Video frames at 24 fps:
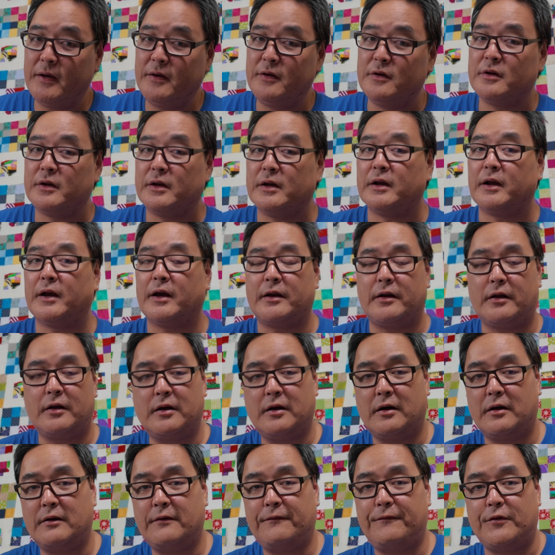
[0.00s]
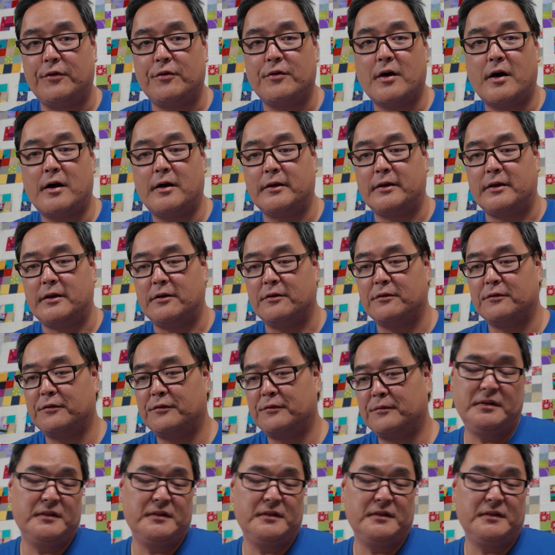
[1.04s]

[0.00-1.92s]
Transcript: you can kind of cut off your dog ears.